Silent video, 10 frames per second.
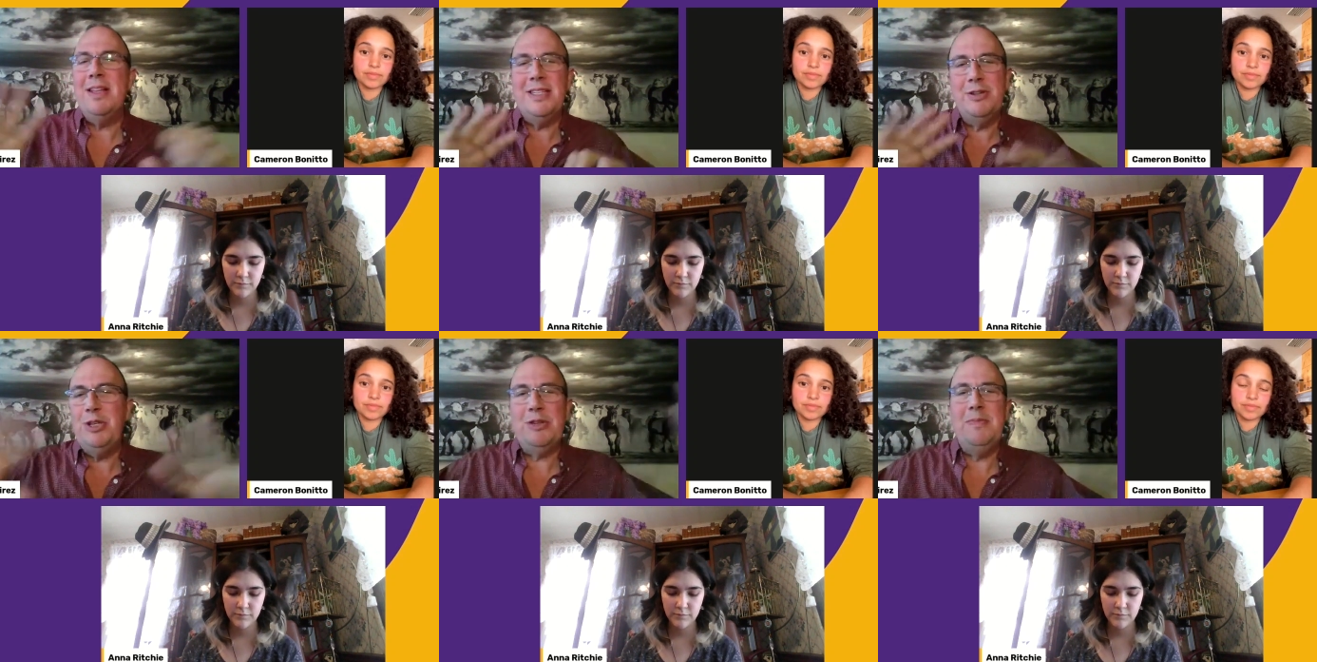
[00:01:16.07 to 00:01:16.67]

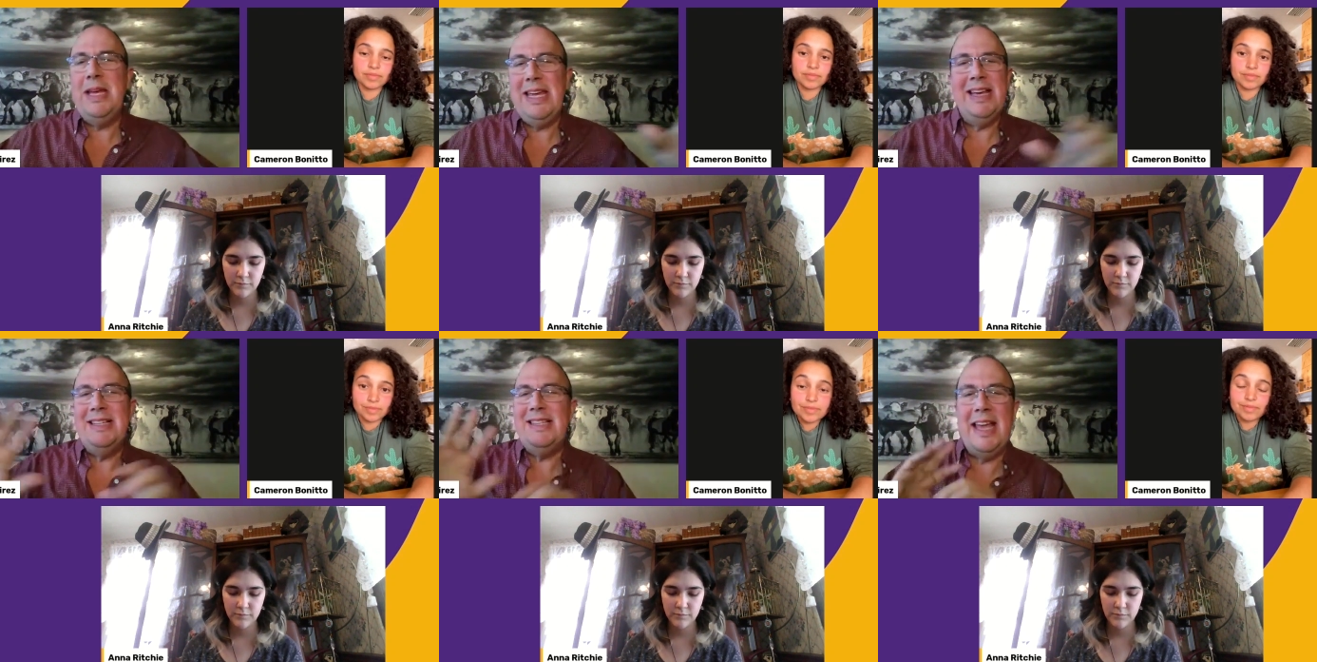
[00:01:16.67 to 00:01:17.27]
Speaker 1: social media
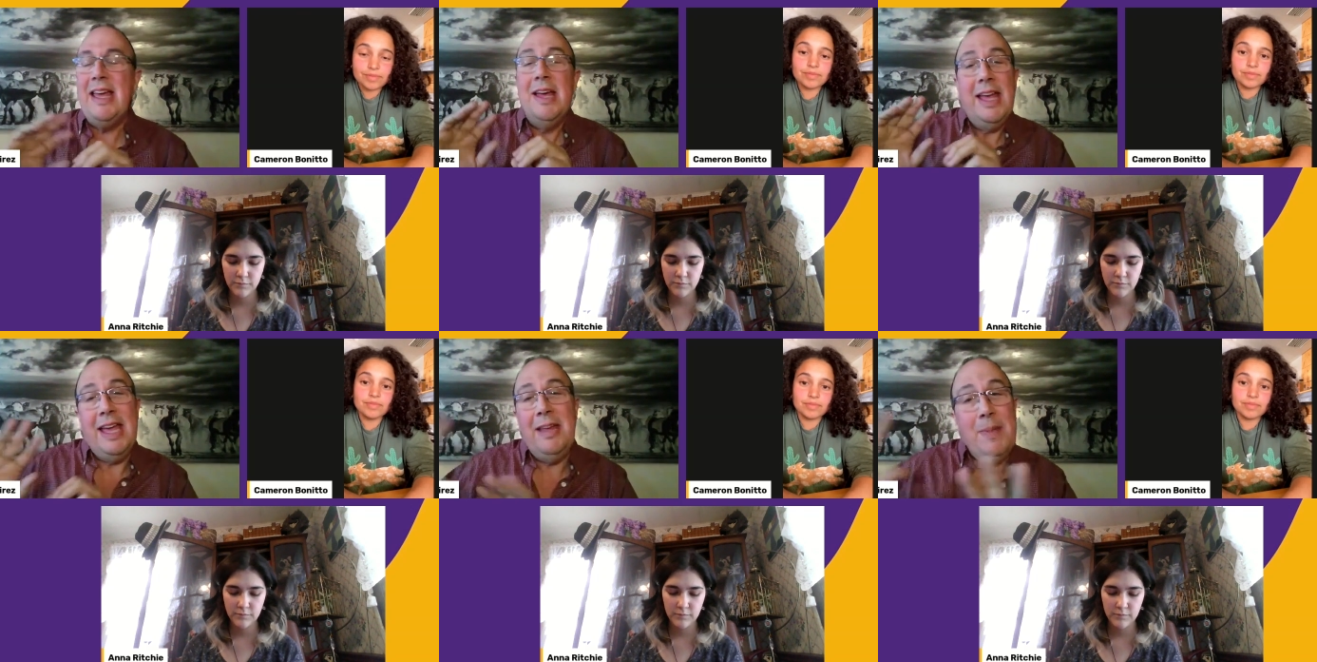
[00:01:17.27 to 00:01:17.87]
and say, mm
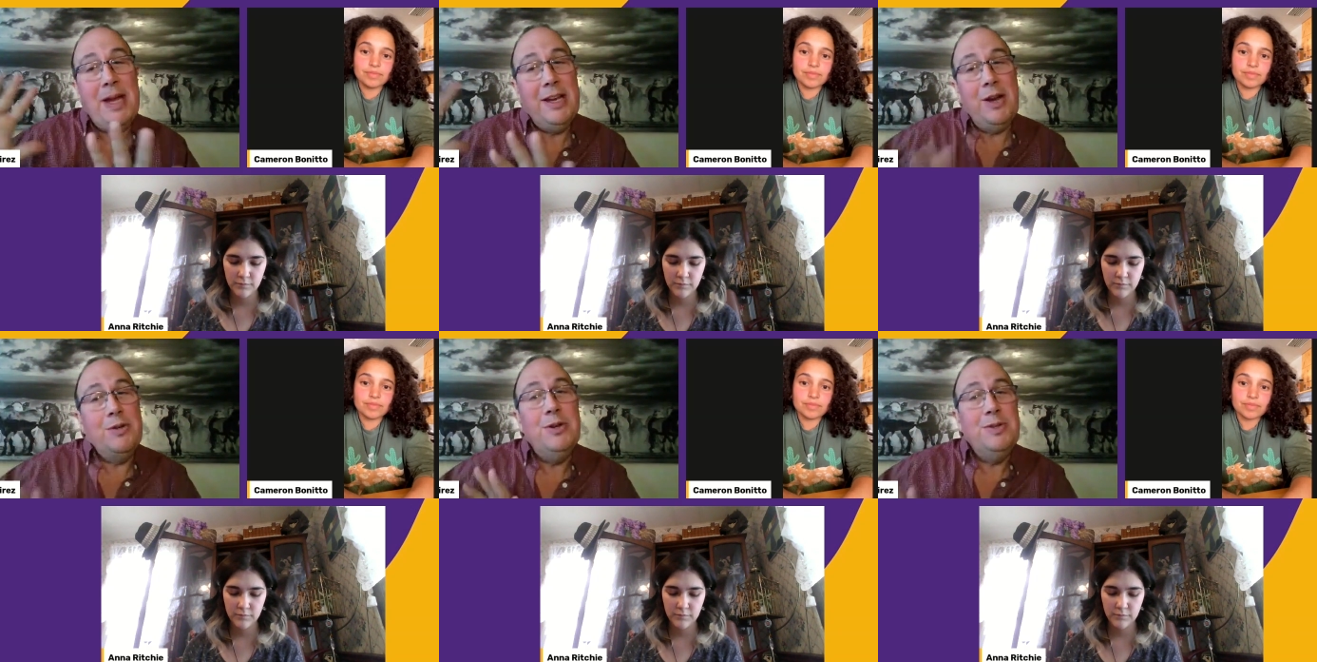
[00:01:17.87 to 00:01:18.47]
-hmm. anybody
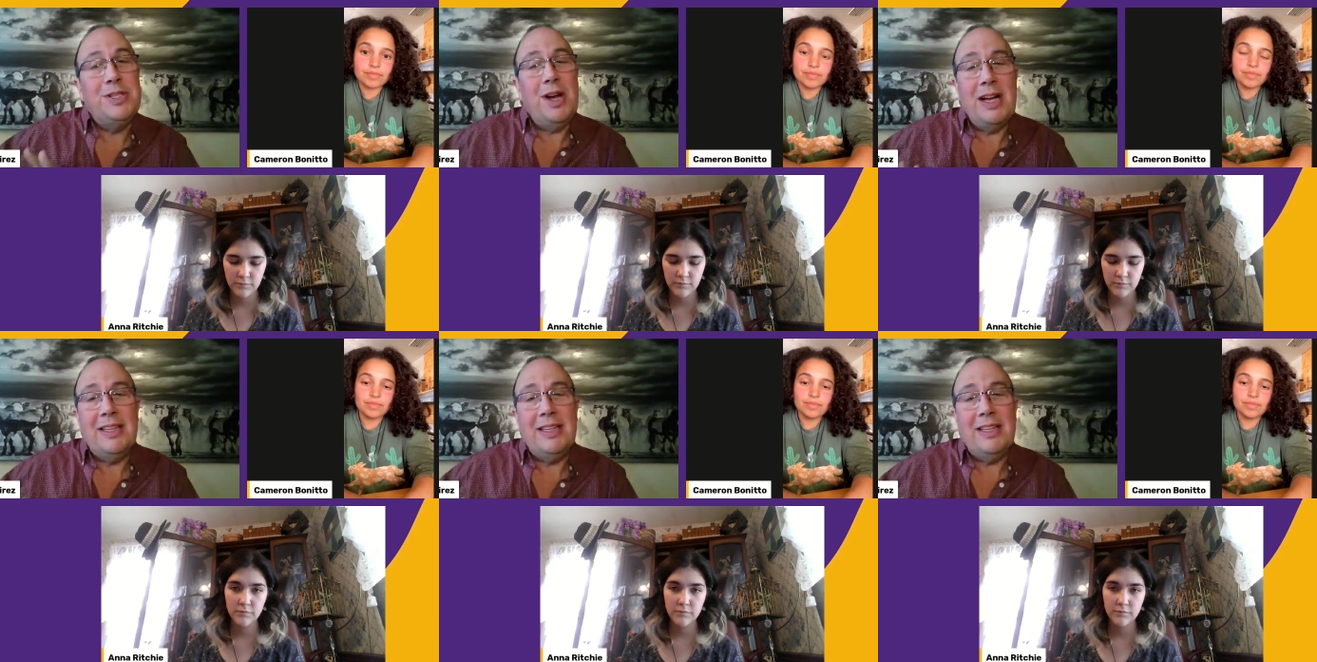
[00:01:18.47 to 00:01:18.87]
know whose dog